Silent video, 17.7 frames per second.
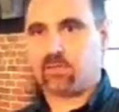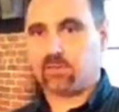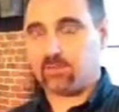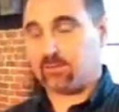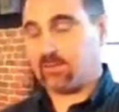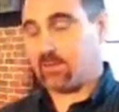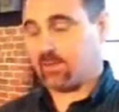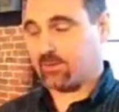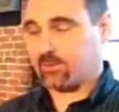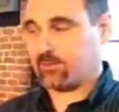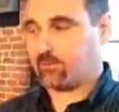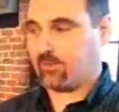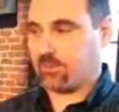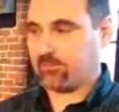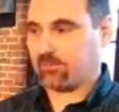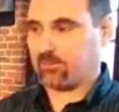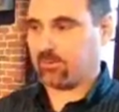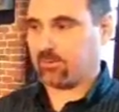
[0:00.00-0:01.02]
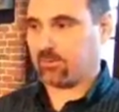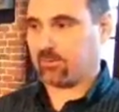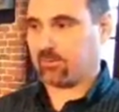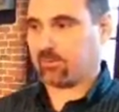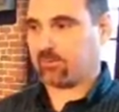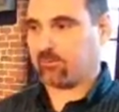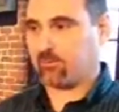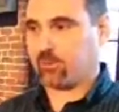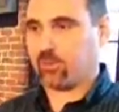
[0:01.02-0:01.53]
This actually makes it
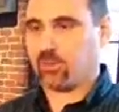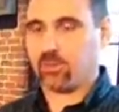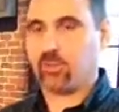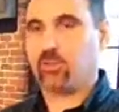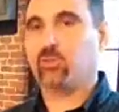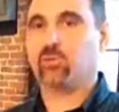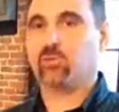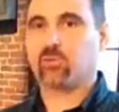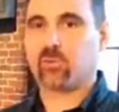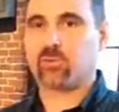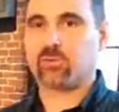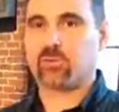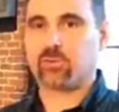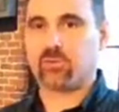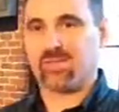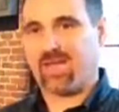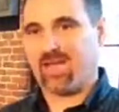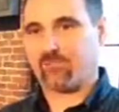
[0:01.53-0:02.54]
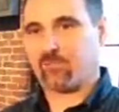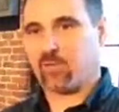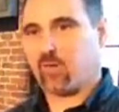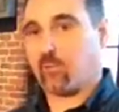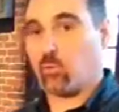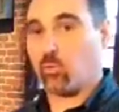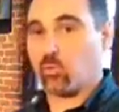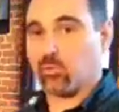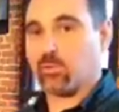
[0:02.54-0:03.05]
a completely universal
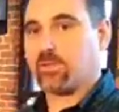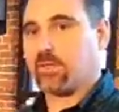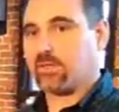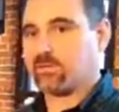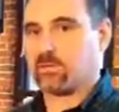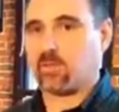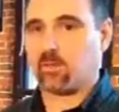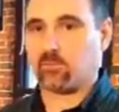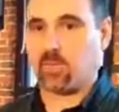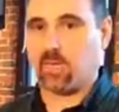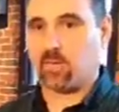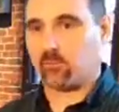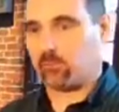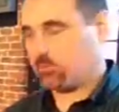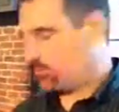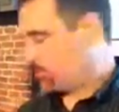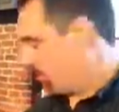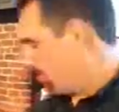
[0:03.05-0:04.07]
laptop or desktop cable,